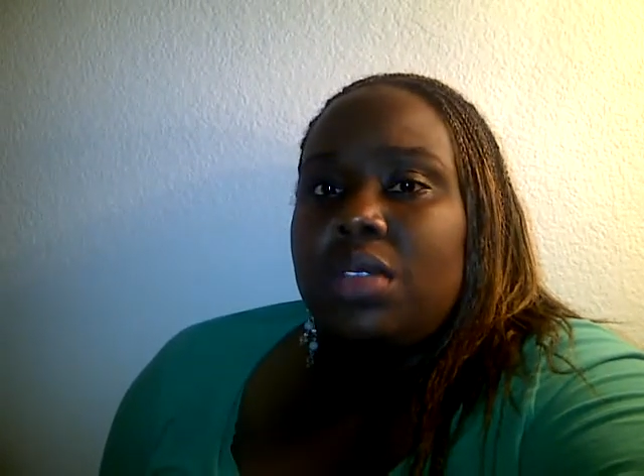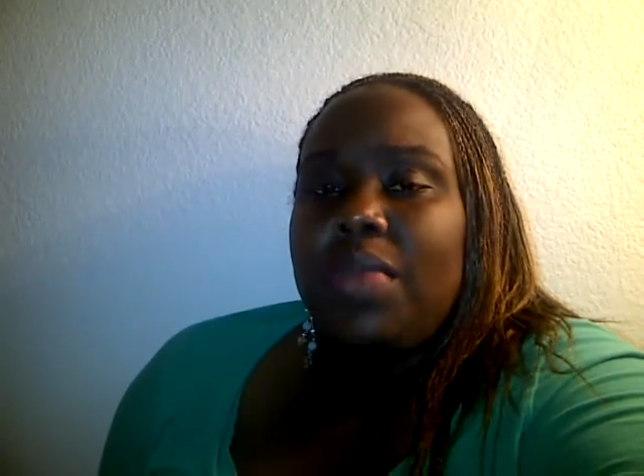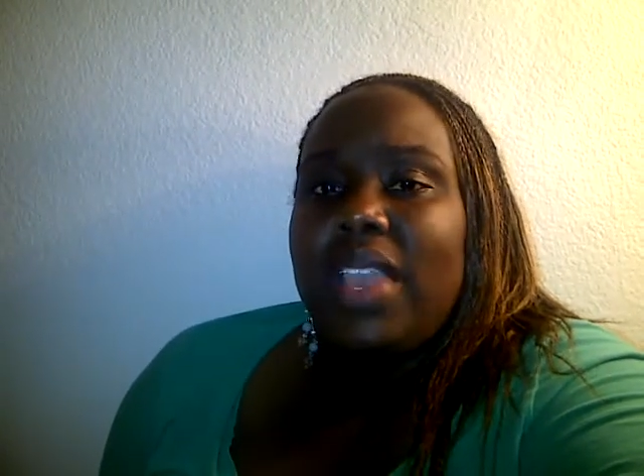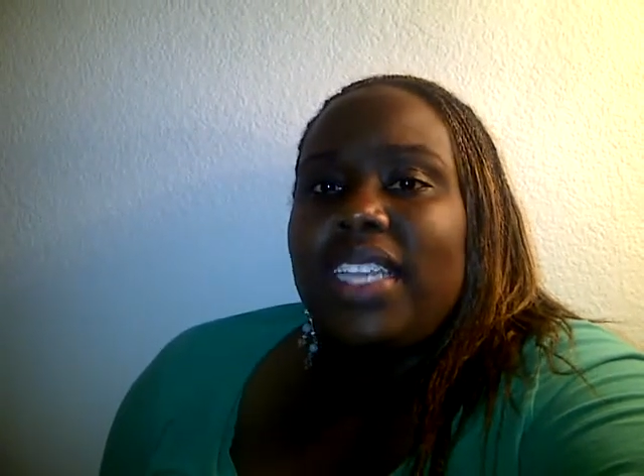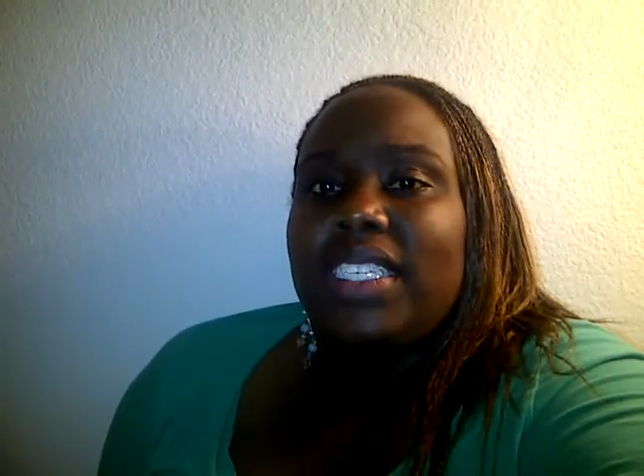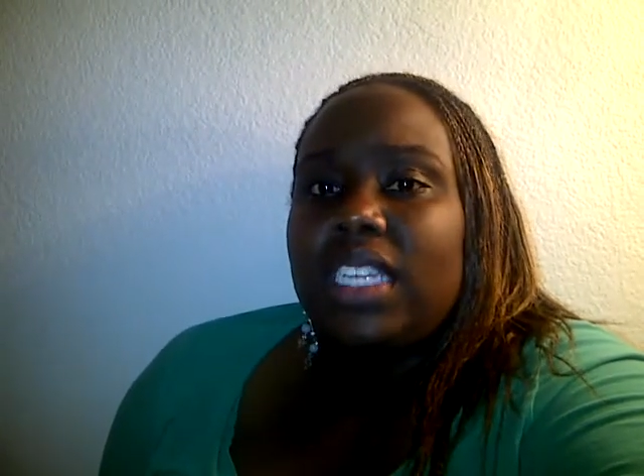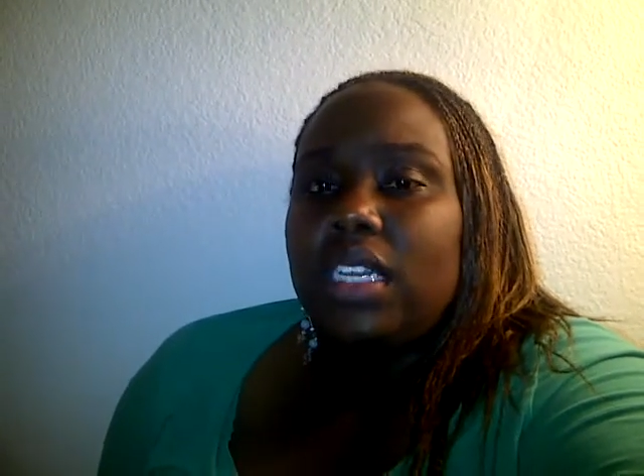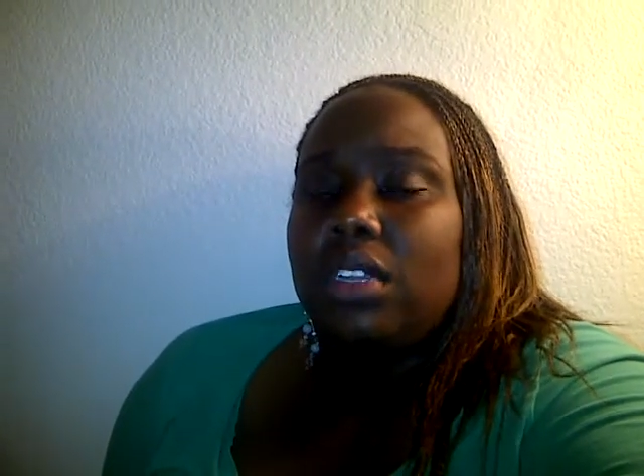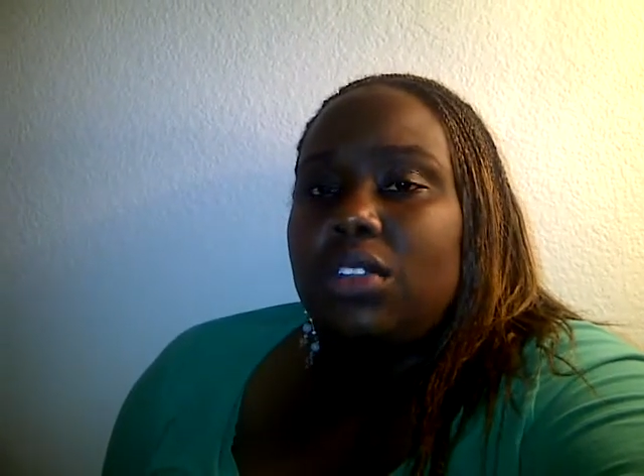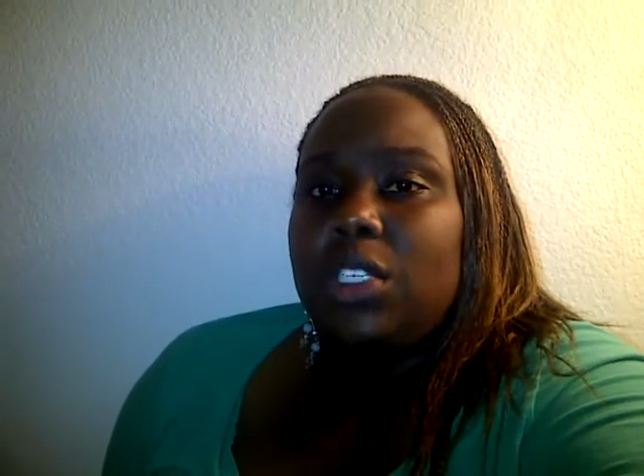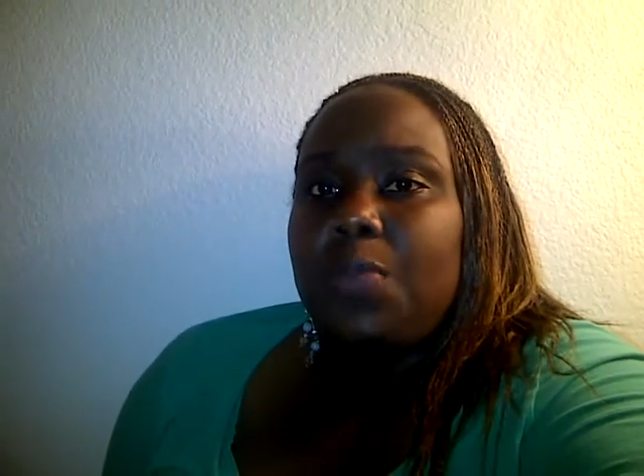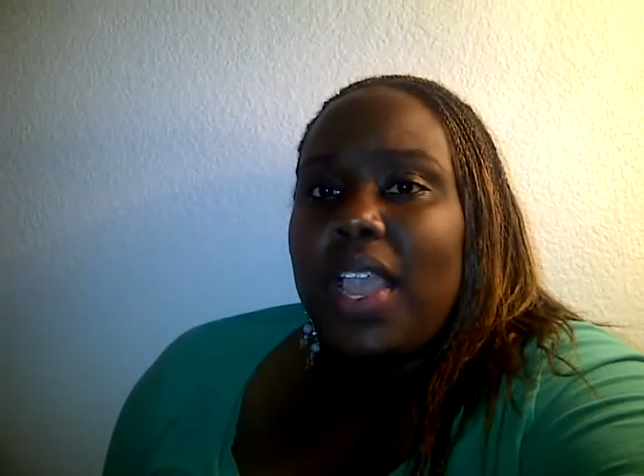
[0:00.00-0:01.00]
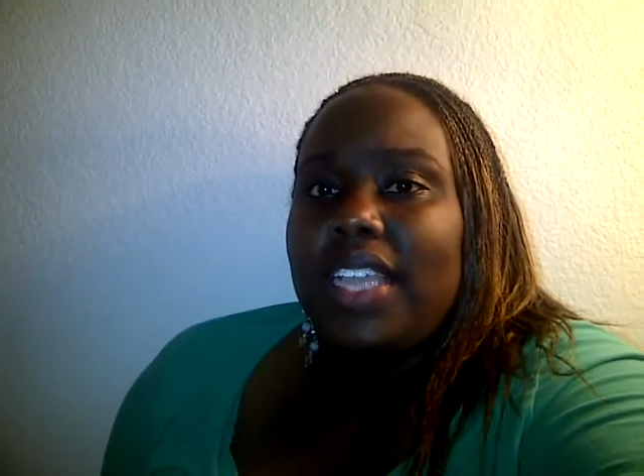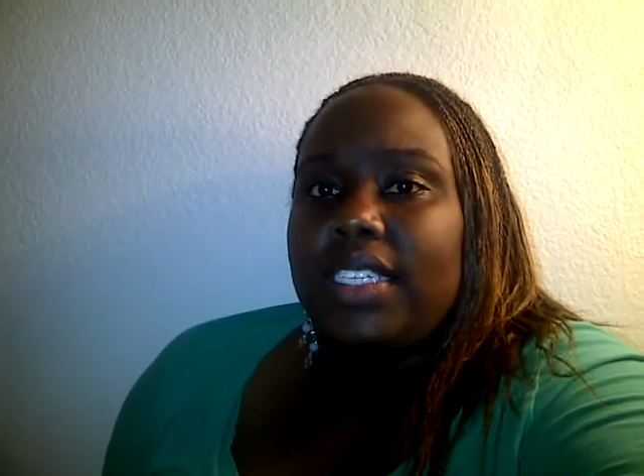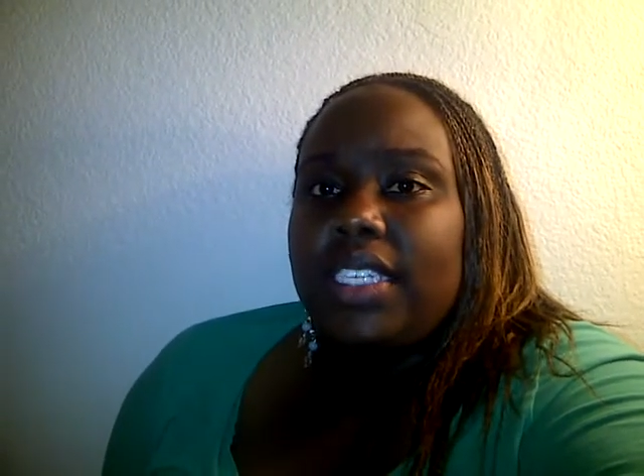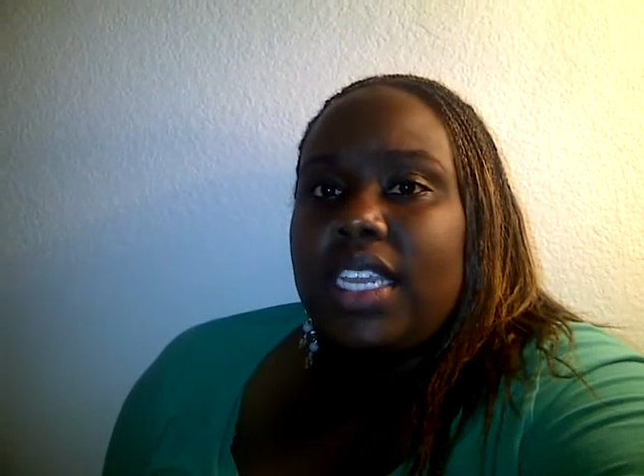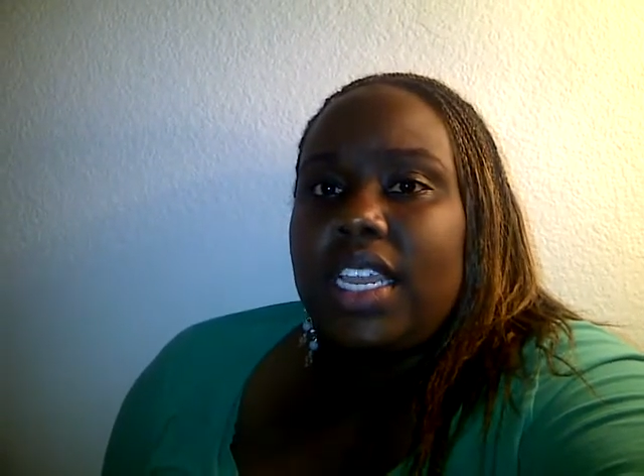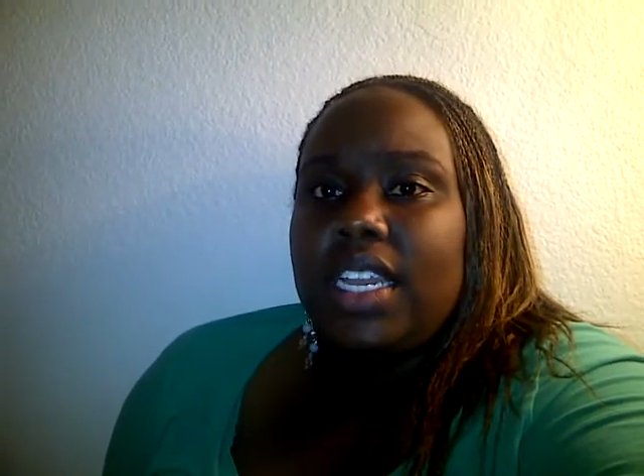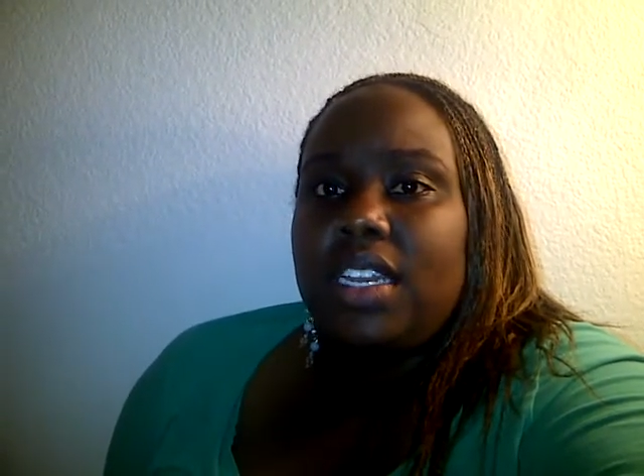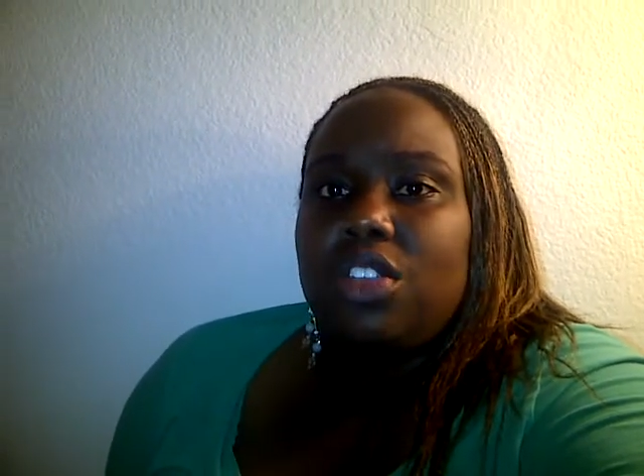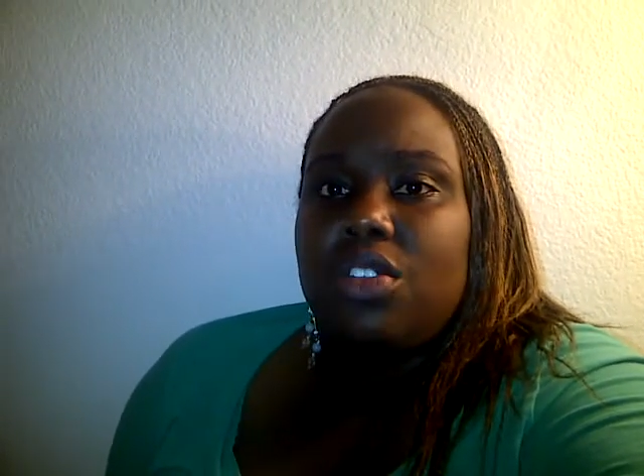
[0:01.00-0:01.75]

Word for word: makes it a little spicy and